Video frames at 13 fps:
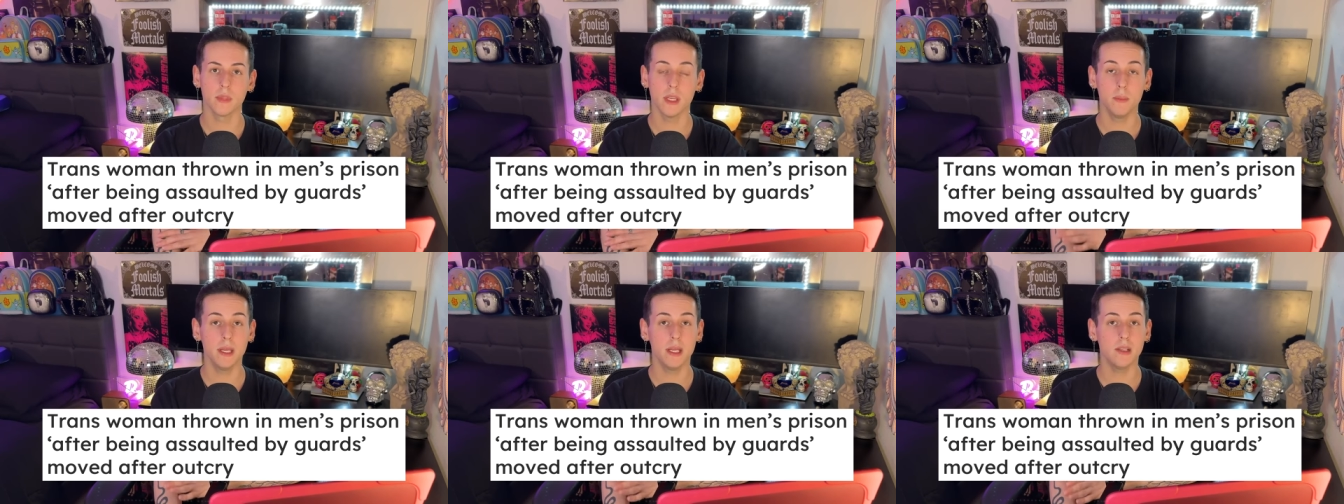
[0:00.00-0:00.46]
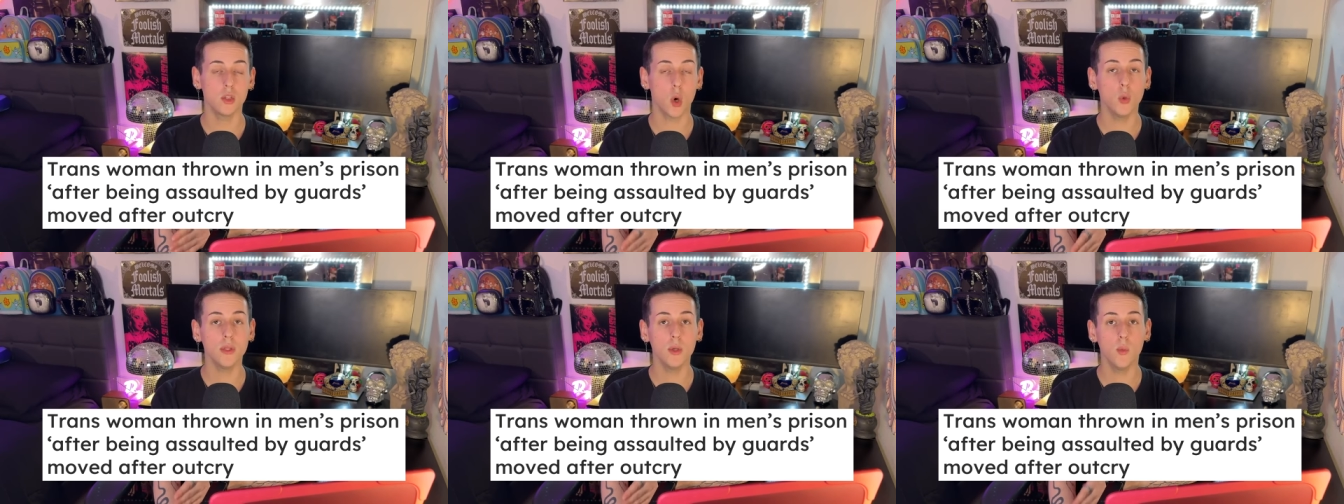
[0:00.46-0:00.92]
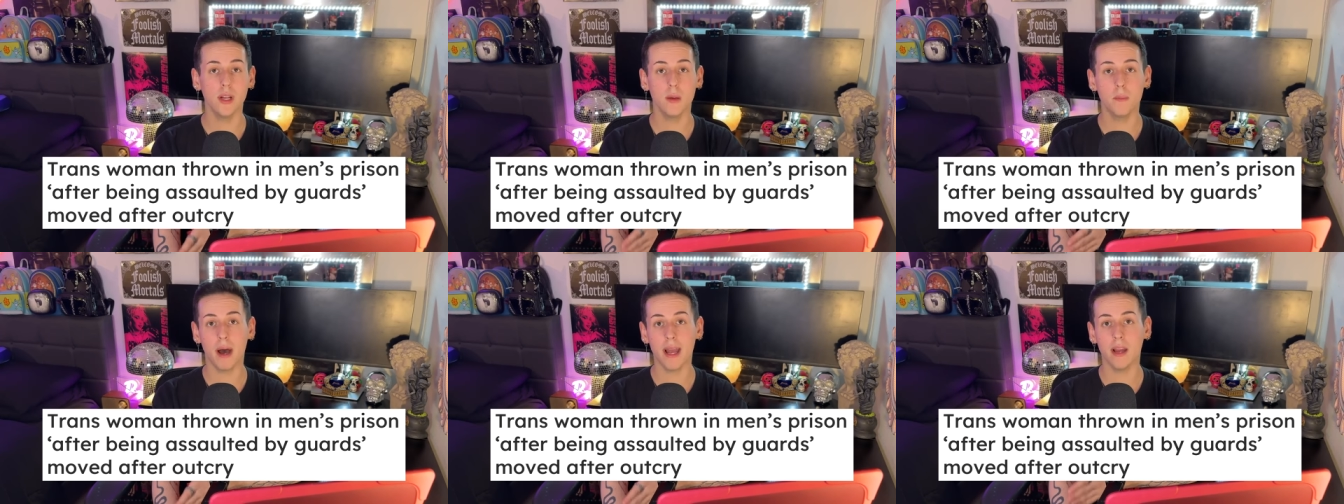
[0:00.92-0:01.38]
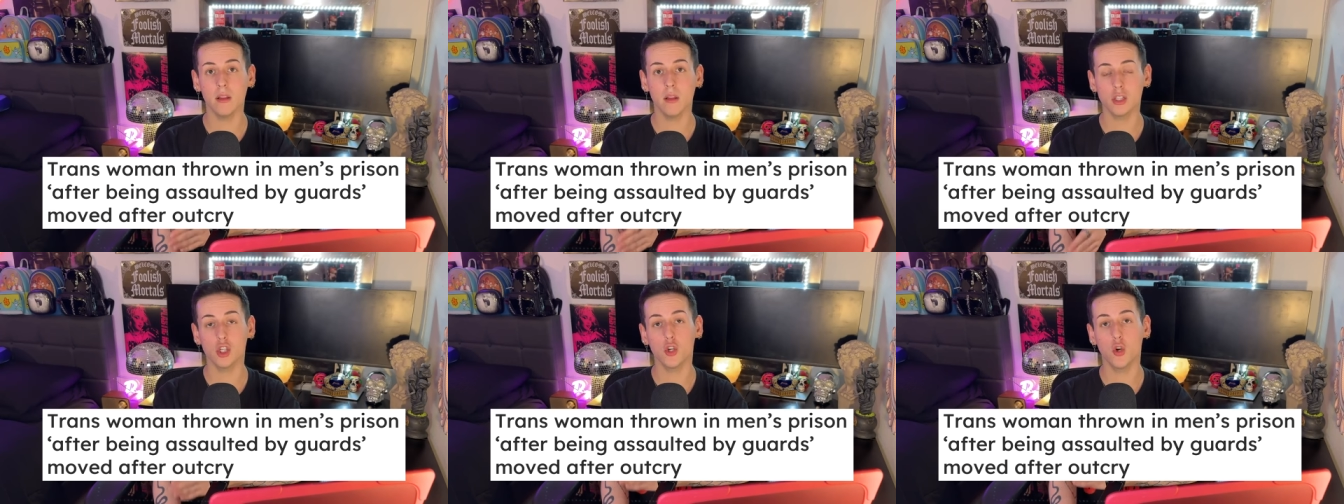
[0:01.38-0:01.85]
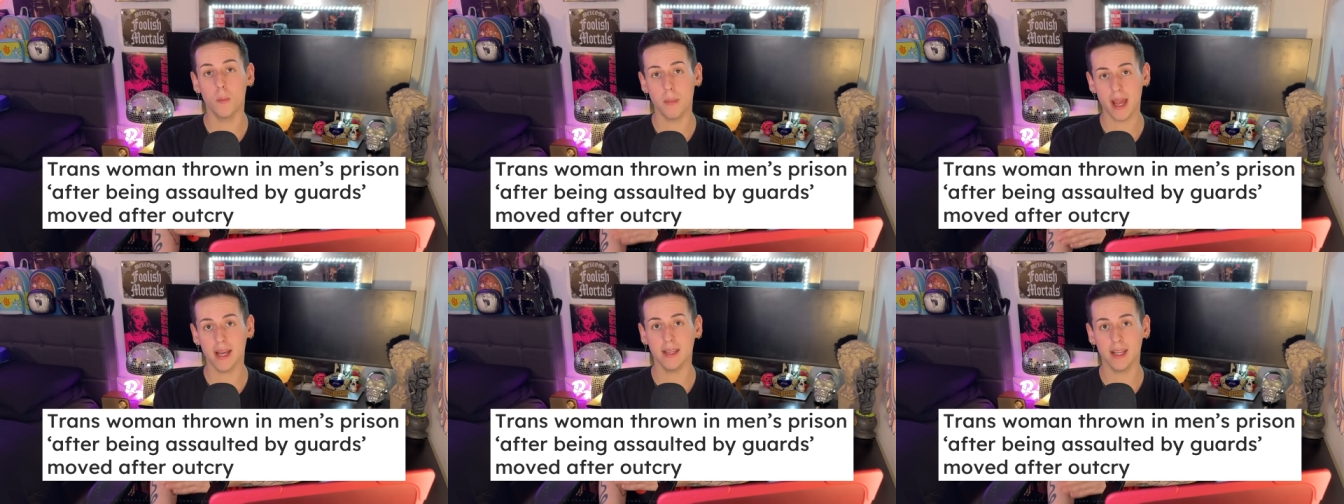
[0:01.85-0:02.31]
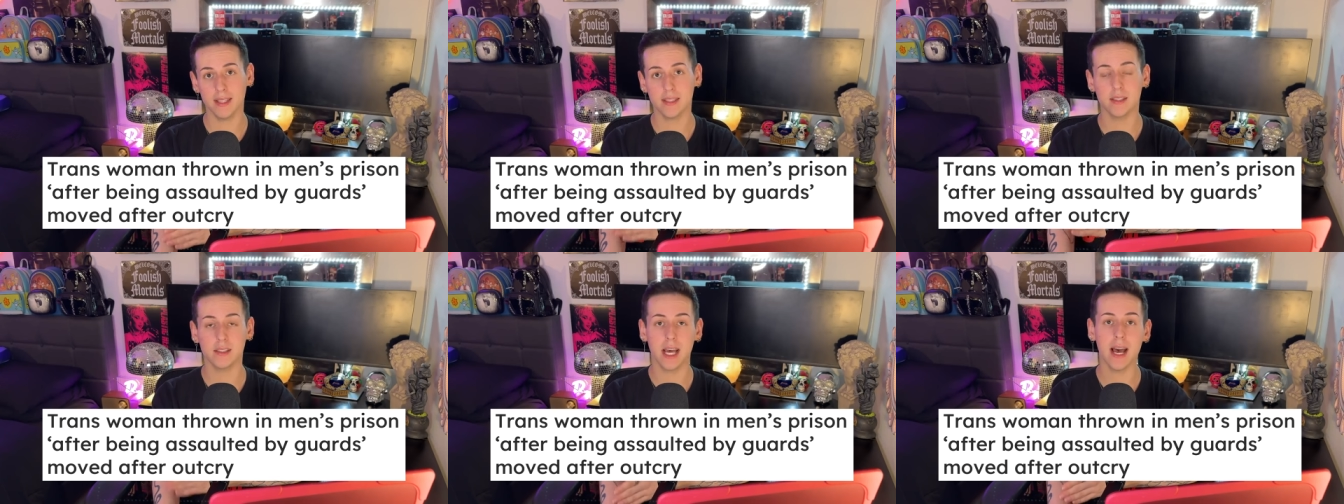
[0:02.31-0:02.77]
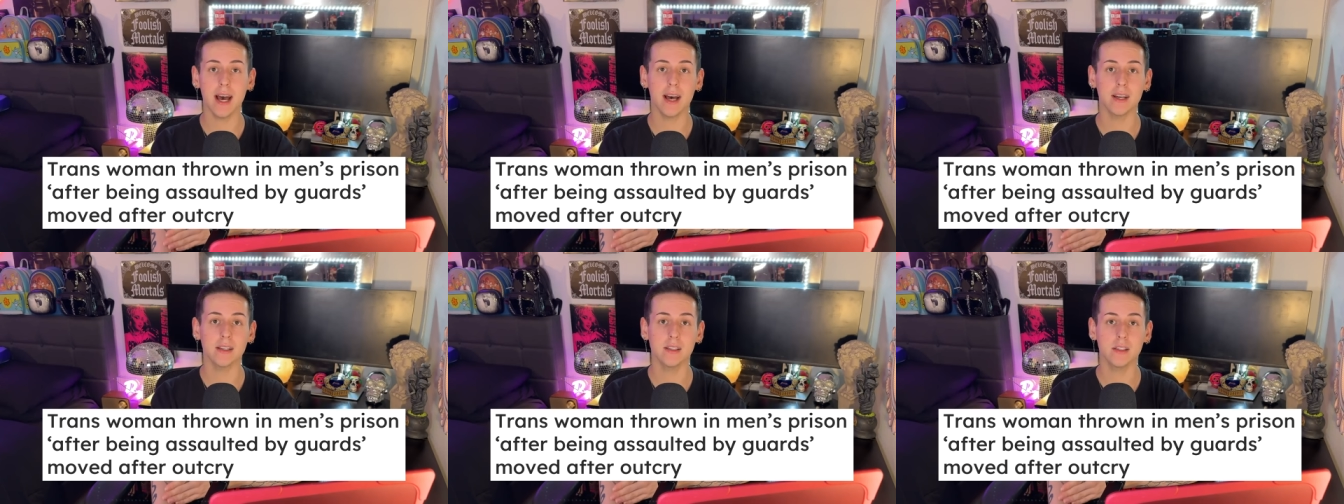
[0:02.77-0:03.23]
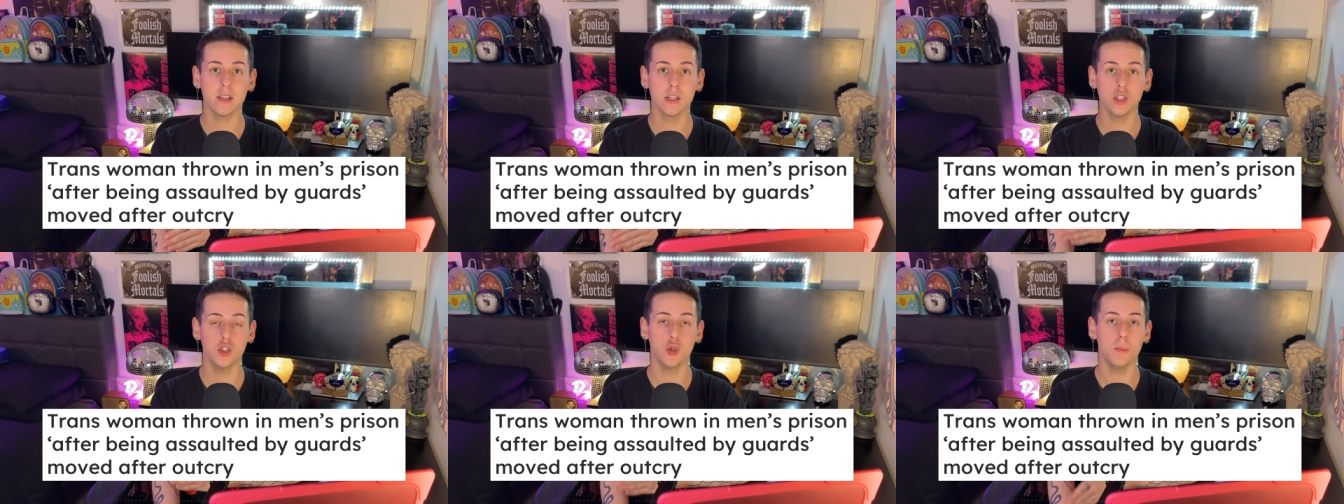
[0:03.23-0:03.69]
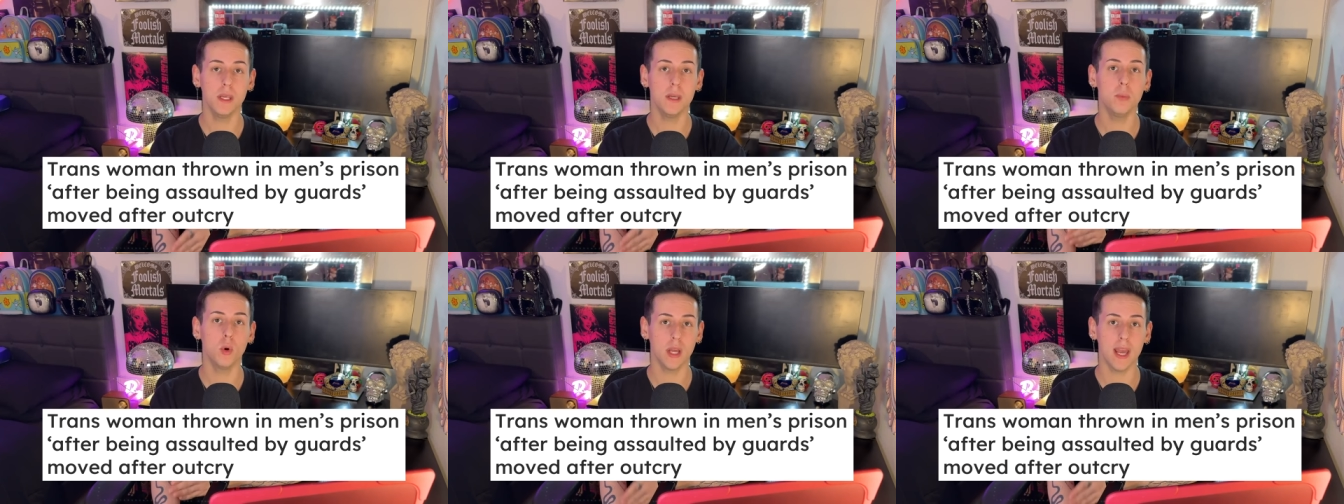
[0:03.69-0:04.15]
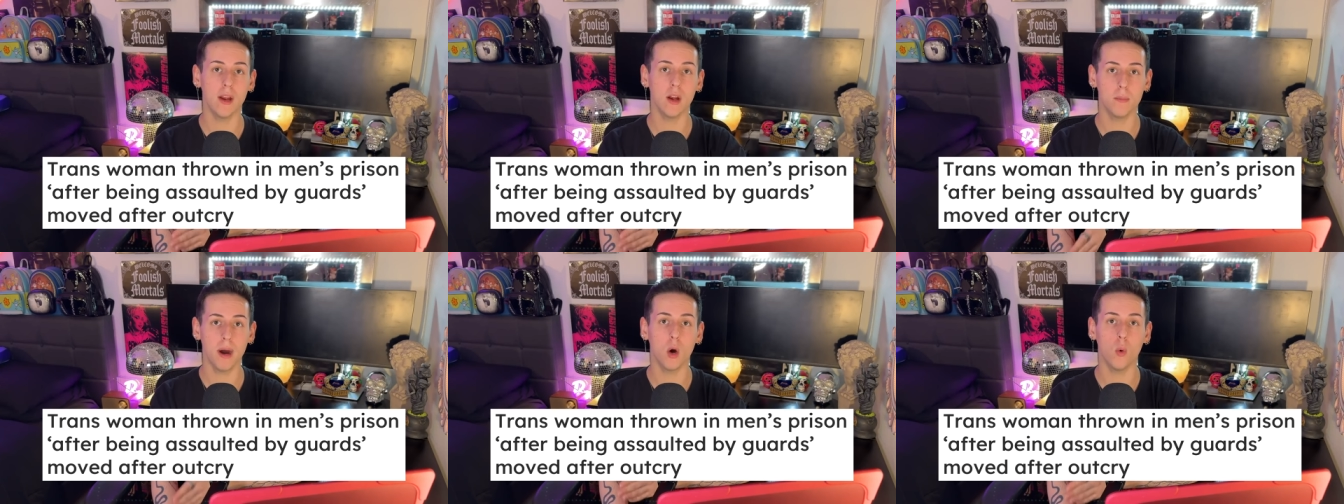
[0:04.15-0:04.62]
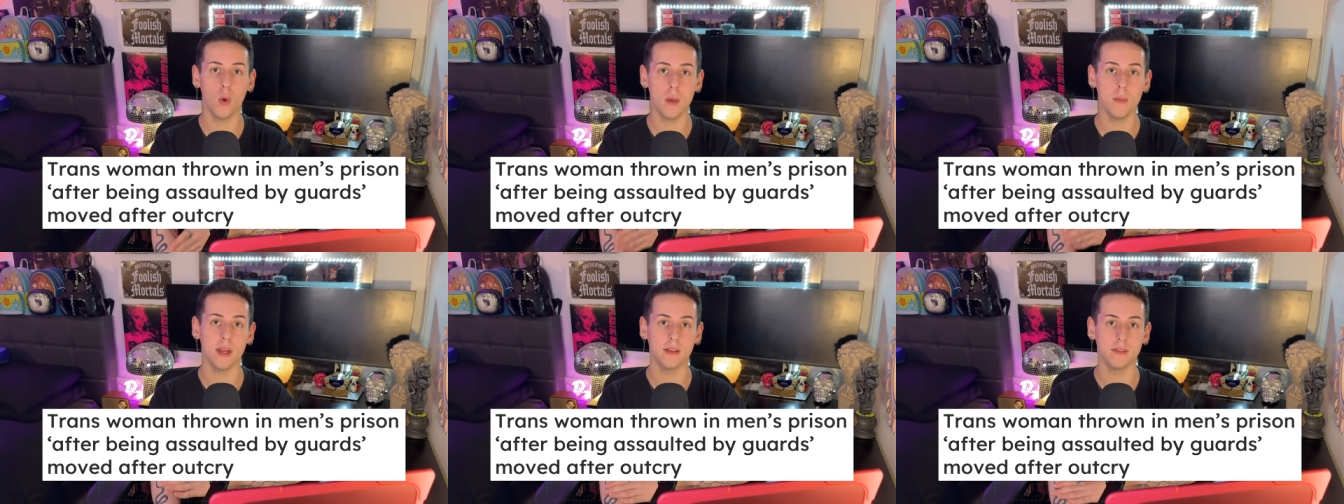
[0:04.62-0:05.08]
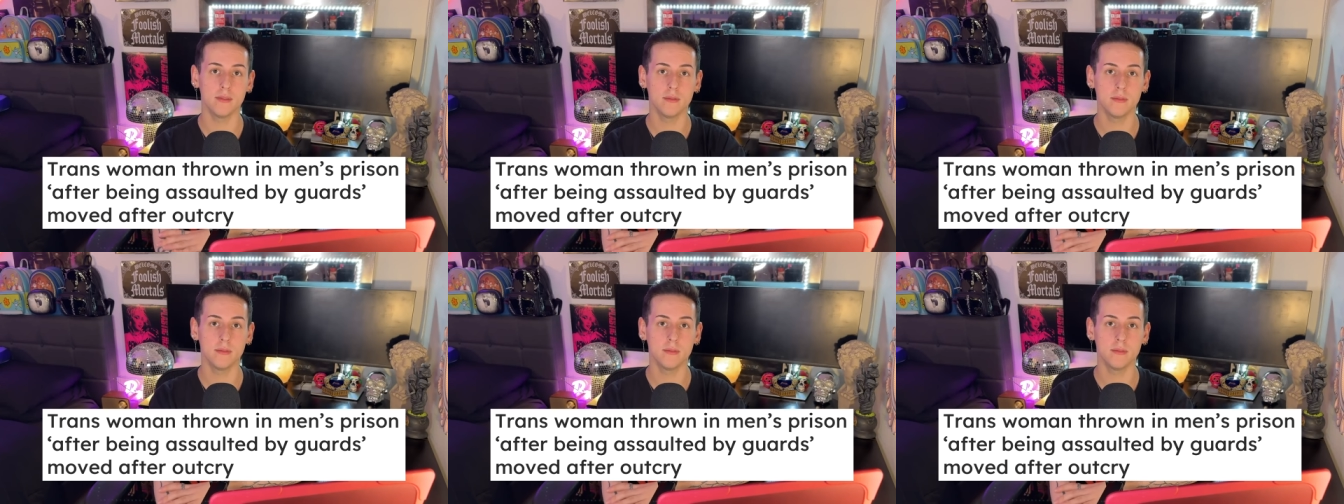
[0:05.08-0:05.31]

Because only when a biological man gets attacked do people care about women.